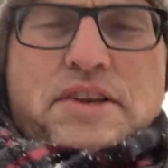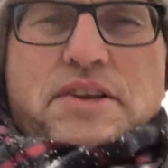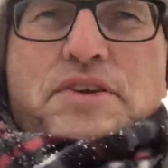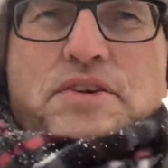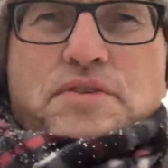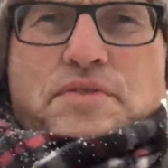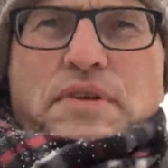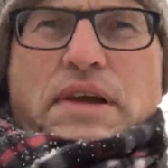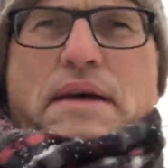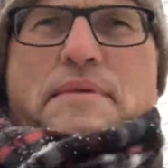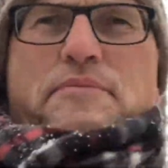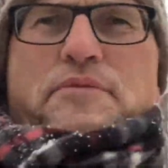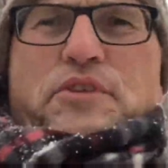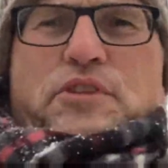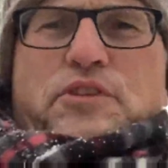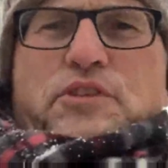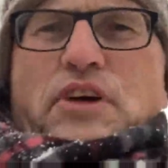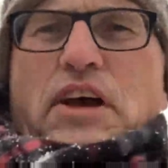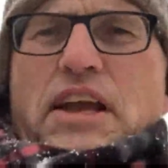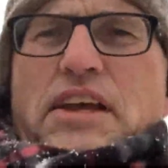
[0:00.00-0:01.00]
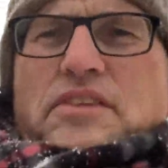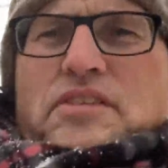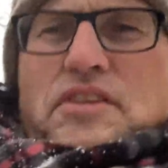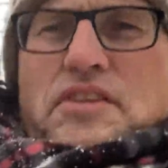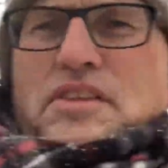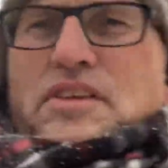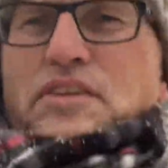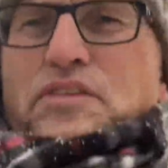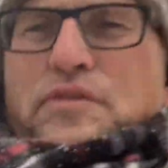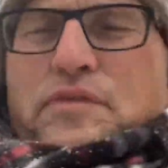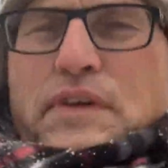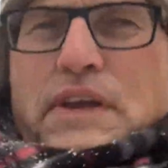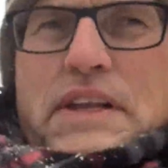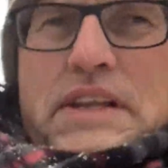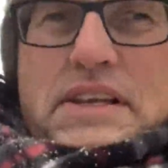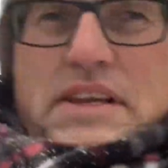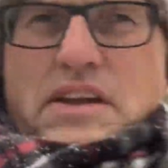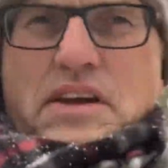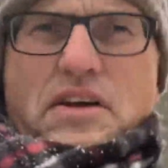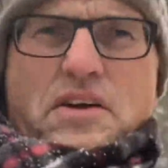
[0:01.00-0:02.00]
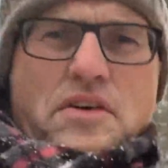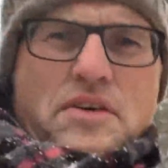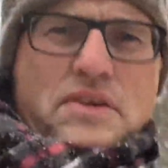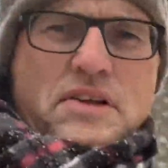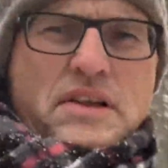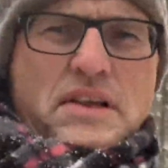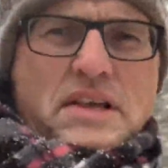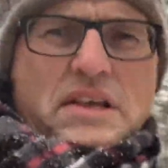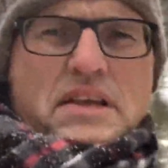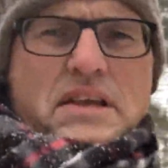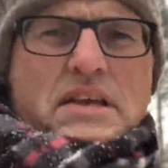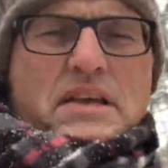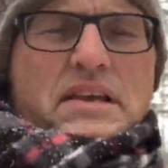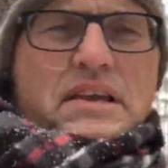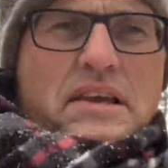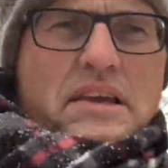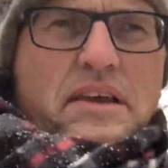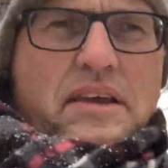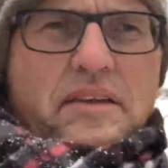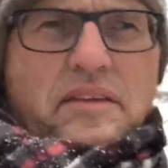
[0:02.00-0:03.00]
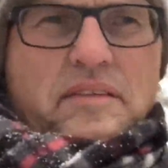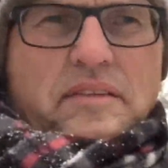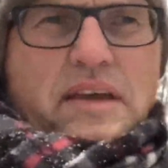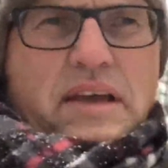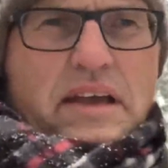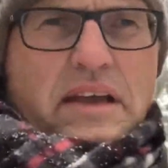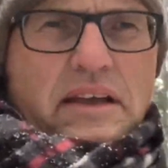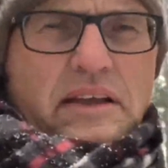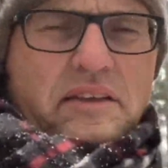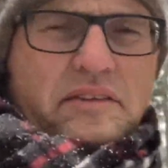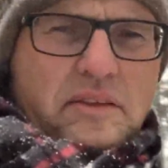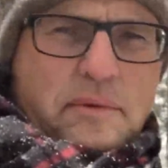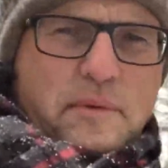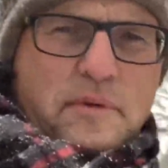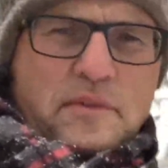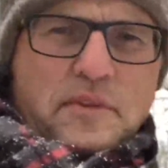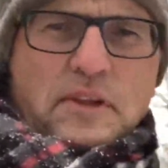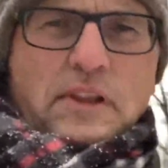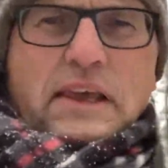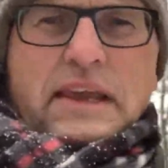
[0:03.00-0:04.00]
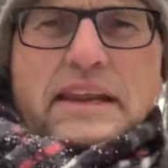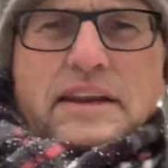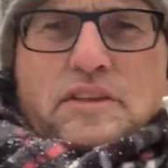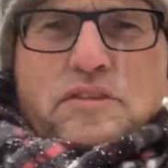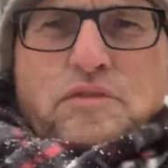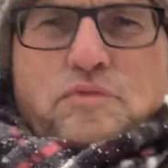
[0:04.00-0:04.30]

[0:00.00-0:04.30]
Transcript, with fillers: to emphasize in this video is uh, some of the latest